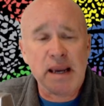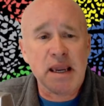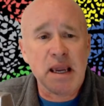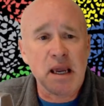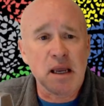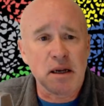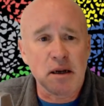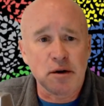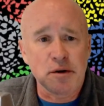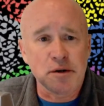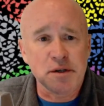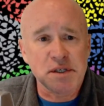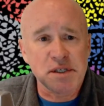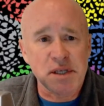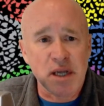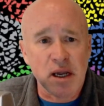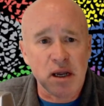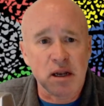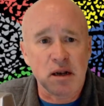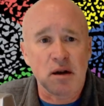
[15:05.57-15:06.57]
can't
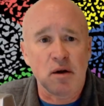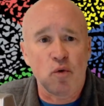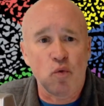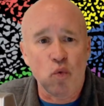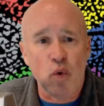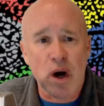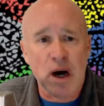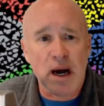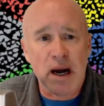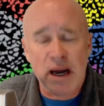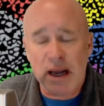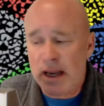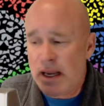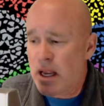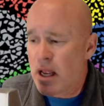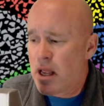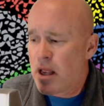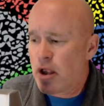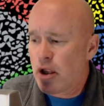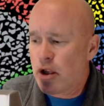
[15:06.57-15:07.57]
understand
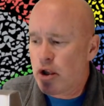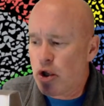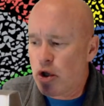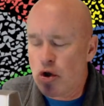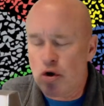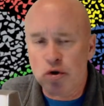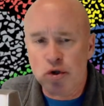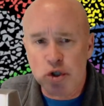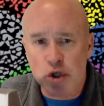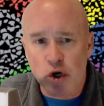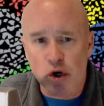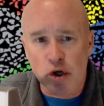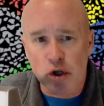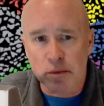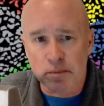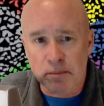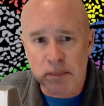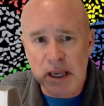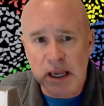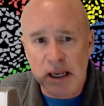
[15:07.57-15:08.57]
why you
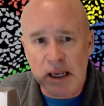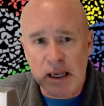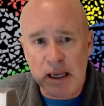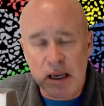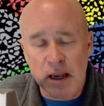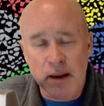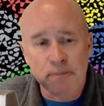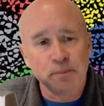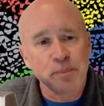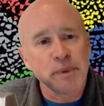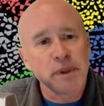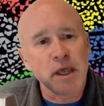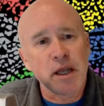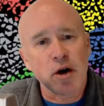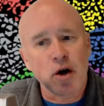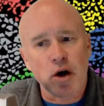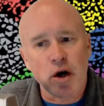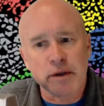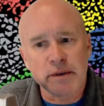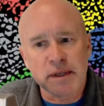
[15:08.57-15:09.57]
told me
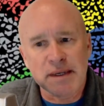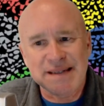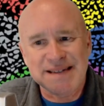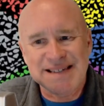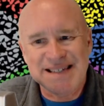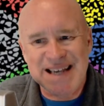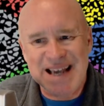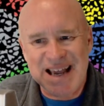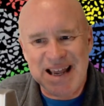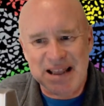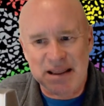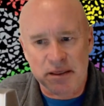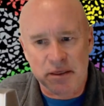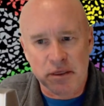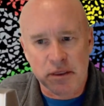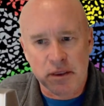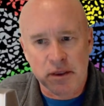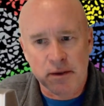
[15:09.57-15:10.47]
that on the 10th,